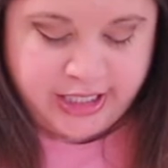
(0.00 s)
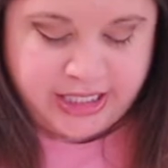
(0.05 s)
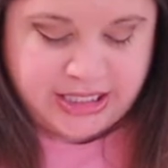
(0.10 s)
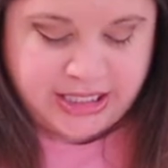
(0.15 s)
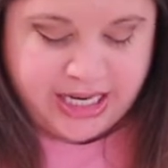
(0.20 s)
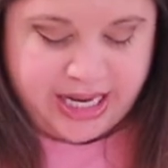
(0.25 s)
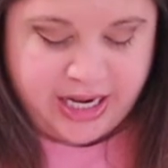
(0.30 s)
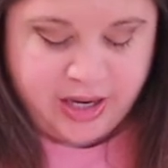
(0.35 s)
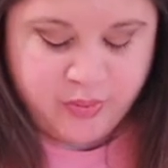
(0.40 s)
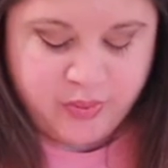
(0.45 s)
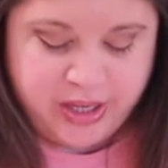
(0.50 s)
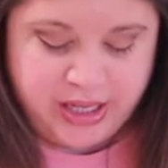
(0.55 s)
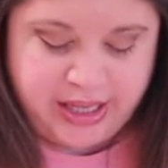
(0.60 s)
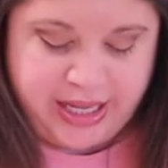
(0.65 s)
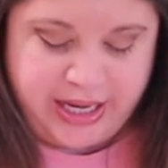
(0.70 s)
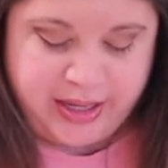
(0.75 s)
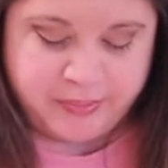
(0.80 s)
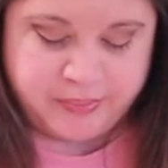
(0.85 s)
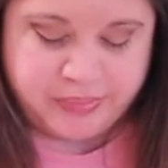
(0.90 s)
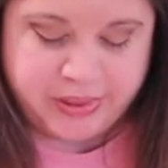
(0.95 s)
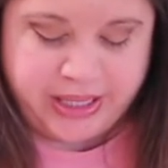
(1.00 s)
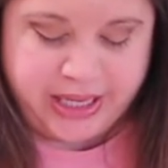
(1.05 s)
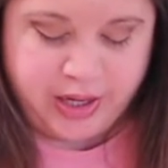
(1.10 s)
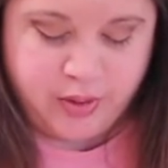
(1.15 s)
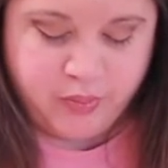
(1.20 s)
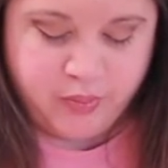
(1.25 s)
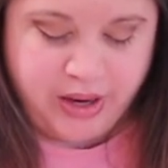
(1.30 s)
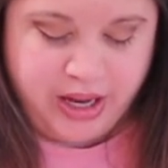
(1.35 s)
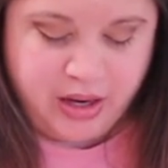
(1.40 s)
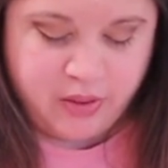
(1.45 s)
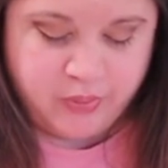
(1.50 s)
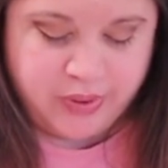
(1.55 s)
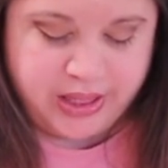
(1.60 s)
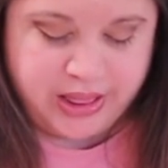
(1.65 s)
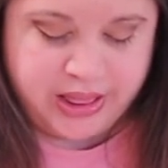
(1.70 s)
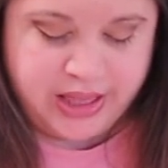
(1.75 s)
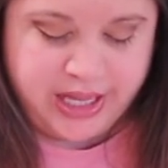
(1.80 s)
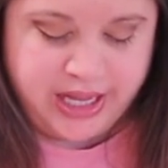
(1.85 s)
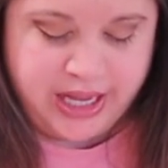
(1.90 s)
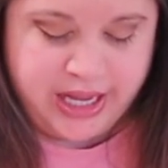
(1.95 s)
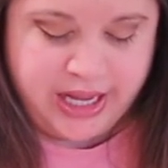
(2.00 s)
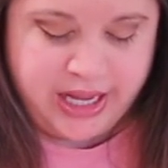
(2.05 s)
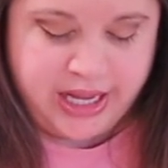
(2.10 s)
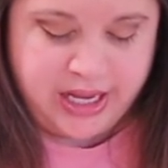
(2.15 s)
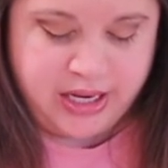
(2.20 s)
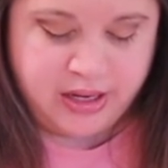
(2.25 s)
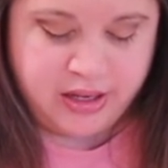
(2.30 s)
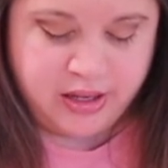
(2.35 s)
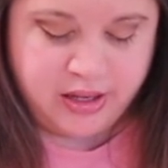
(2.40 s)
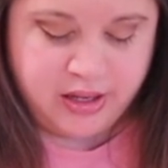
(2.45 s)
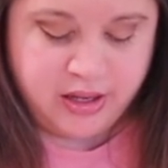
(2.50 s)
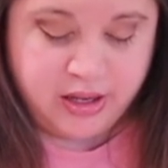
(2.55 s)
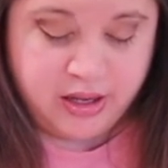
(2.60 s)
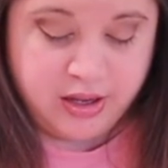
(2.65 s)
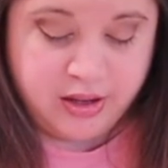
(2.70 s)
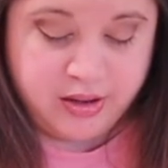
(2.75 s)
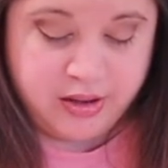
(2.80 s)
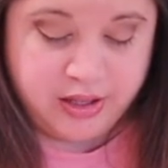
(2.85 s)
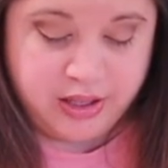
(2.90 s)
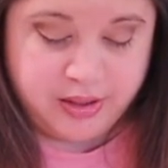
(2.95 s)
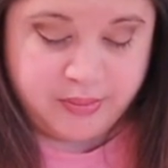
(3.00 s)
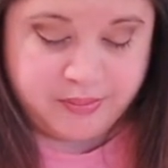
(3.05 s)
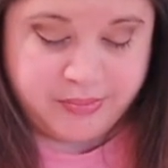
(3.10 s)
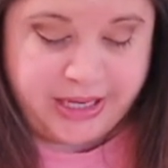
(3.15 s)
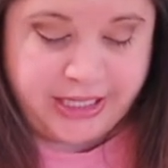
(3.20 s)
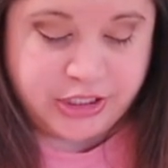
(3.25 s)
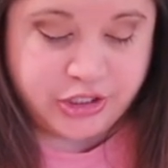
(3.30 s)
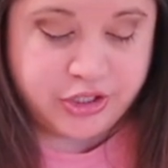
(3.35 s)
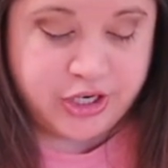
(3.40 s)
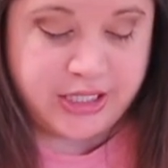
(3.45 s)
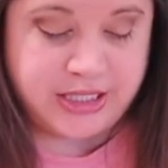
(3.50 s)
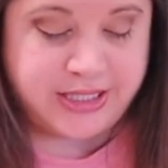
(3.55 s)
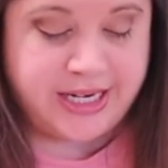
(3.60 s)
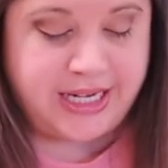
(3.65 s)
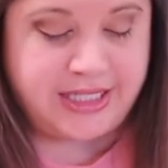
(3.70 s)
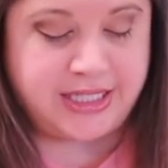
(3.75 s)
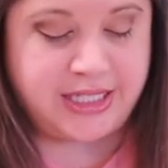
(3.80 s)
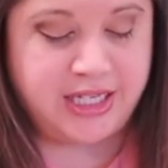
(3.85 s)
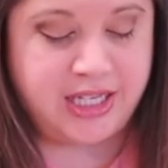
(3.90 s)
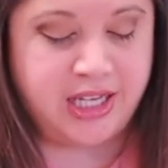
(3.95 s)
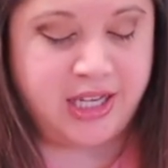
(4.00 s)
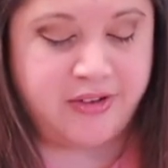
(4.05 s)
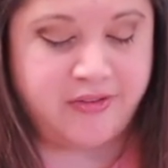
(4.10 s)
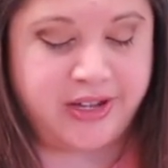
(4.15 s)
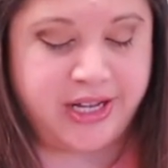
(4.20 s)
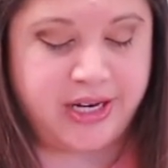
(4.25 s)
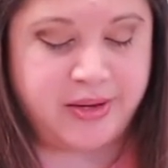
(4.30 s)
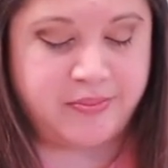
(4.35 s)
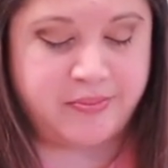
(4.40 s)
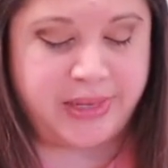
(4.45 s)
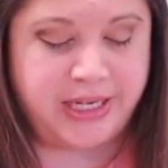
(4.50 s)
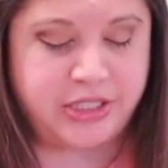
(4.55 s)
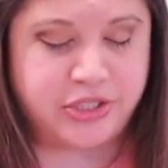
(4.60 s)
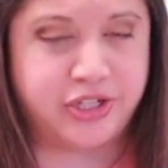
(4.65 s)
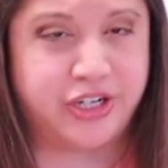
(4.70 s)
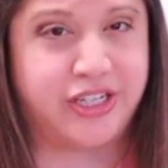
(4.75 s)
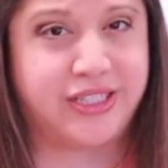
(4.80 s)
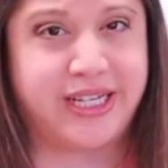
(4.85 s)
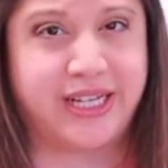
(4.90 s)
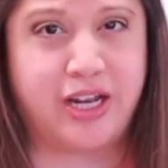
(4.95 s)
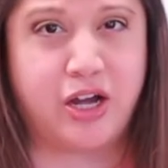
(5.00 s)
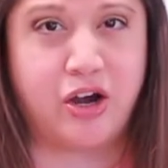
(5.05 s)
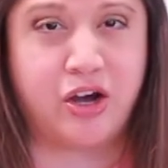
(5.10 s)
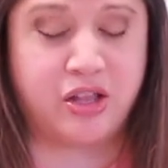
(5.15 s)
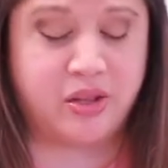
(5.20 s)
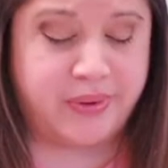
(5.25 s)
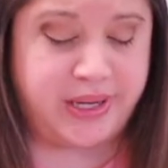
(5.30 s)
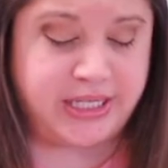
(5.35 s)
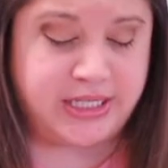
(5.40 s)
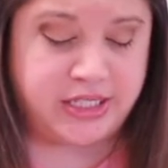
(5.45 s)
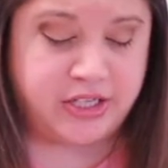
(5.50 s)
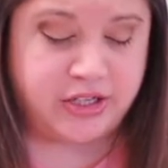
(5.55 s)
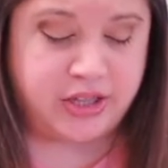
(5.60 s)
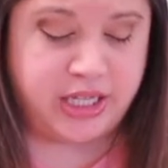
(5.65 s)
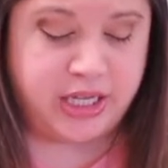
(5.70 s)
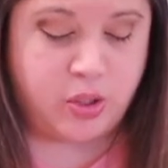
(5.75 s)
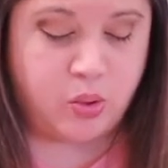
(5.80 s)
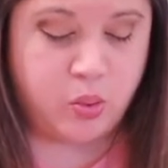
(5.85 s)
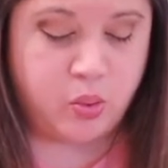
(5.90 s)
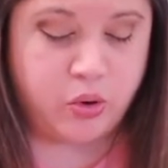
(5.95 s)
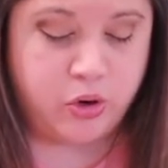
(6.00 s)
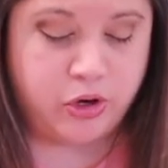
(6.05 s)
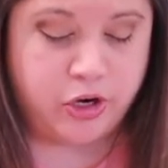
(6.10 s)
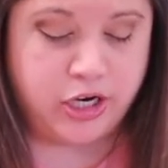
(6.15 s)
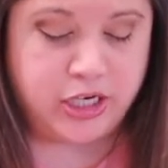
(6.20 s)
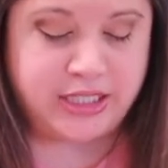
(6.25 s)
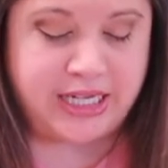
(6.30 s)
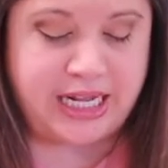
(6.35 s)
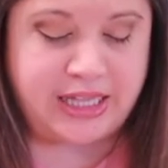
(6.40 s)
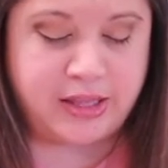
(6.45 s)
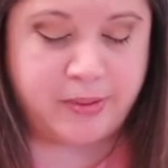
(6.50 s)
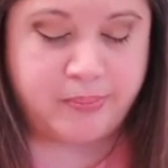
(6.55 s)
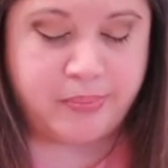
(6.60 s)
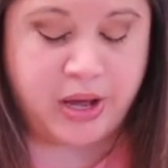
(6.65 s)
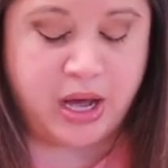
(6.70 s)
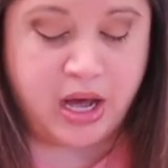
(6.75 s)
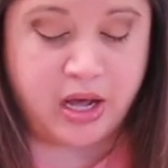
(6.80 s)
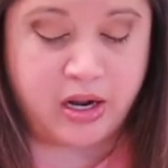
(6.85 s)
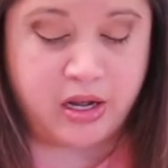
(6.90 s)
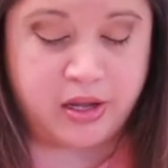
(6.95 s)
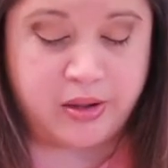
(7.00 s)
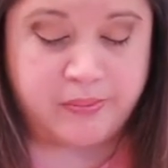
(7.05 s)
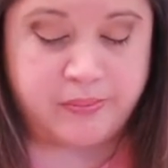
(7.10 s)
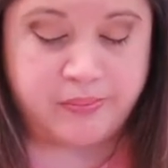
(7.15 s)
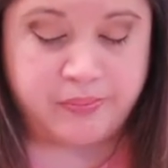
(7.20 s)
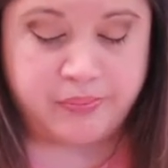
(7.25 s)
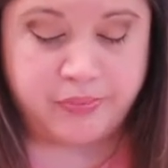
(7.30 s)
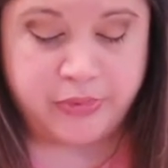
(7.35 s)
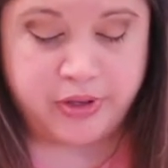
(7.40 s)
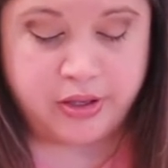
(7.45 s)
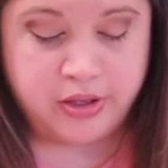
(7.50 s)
just kind of want to like play around with it. Make sure it's nice and even. Make sure you take it all the way to the corners at the bottom.